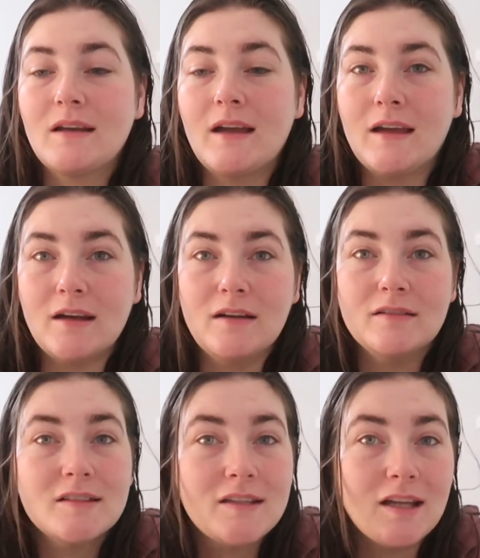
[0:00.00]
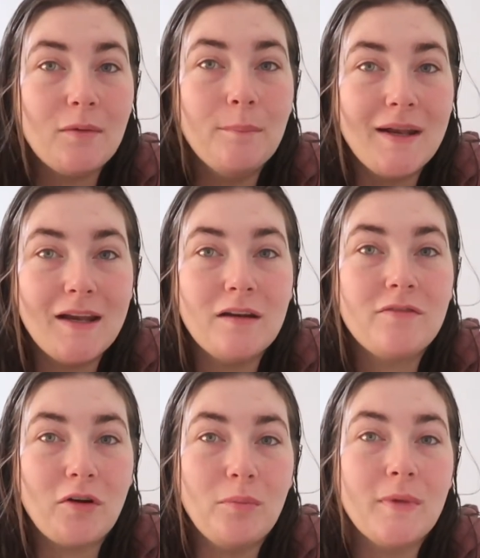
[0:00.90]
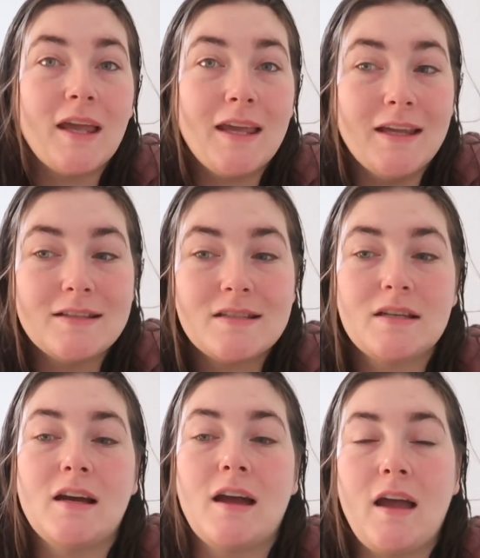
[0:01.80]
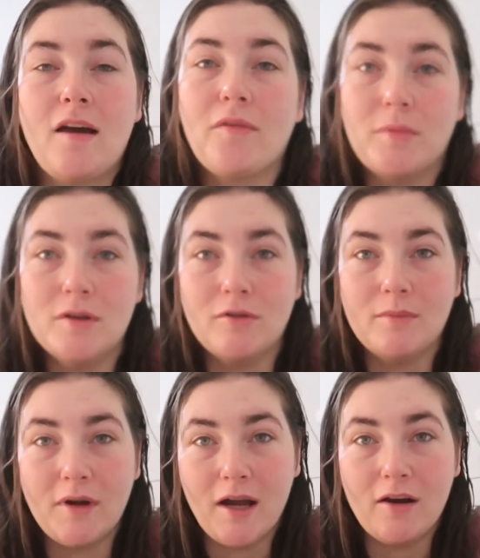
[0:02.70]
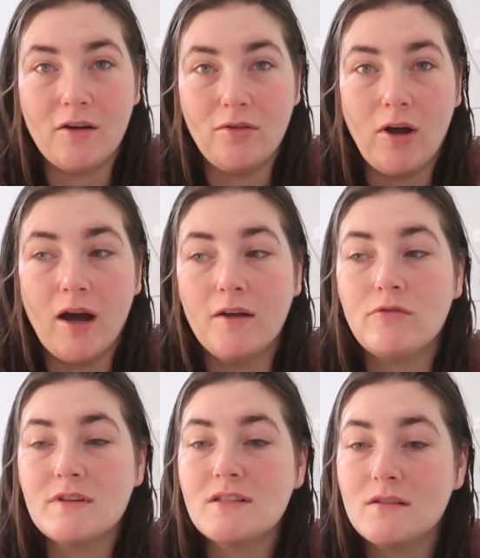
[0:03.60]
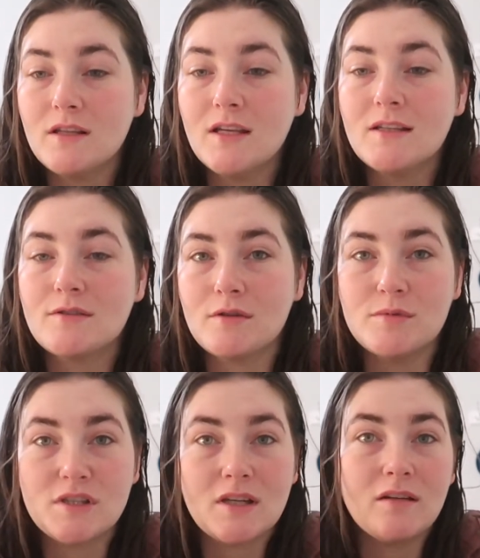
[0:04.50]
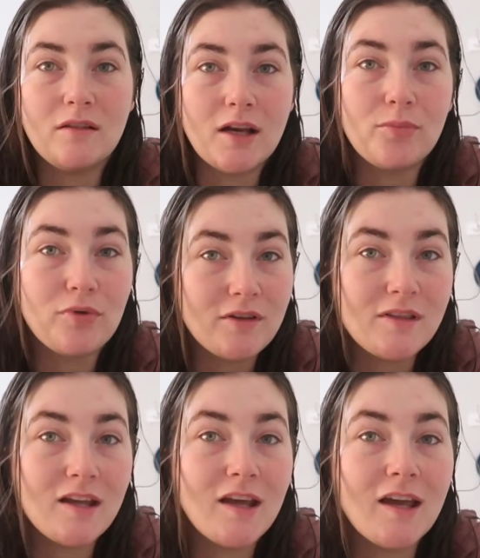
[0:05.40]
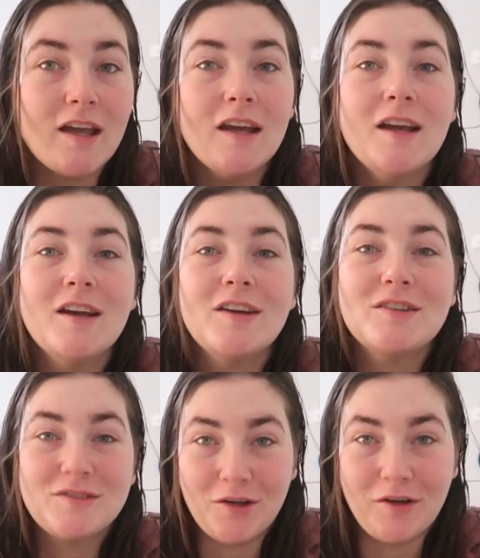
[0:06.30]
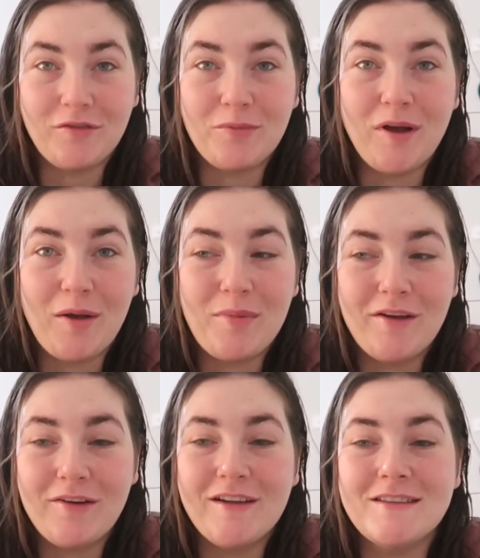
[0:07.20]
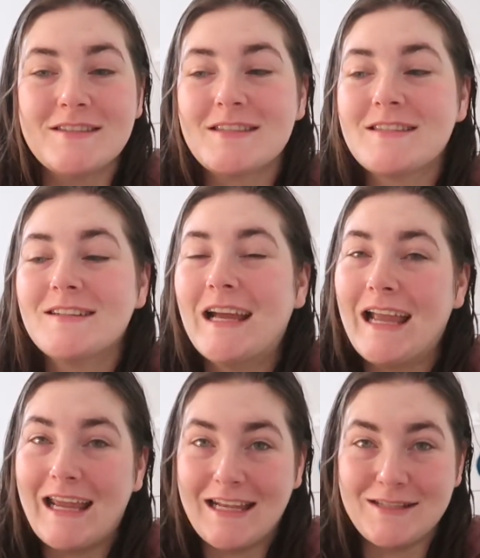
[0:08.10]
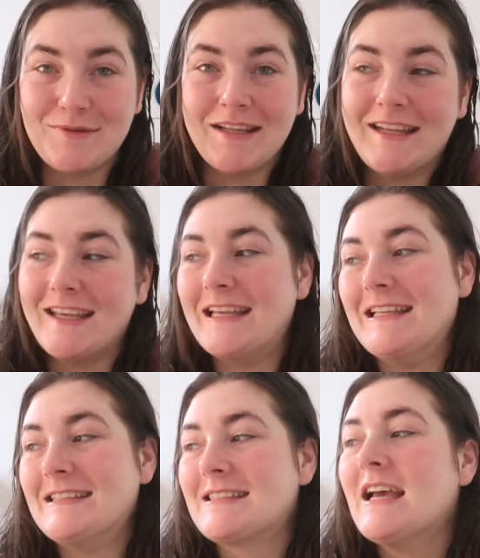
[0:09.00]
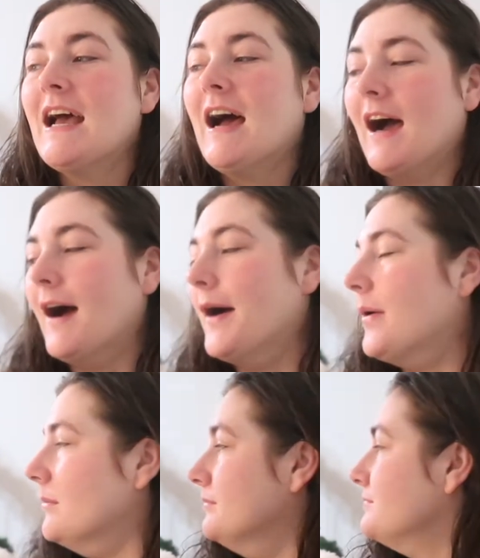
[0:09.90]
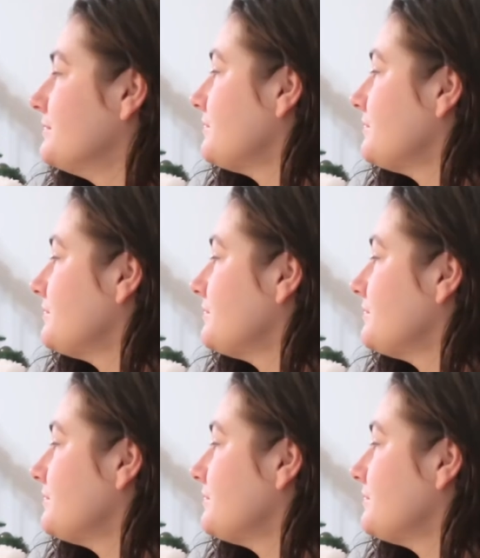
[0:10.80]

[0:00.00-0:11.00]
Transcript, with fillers: and get a minute from heat. I have been doing my hair a lot recently, so I'm just gonna let it breathe today sorry for my appearance. It is what it is. Um,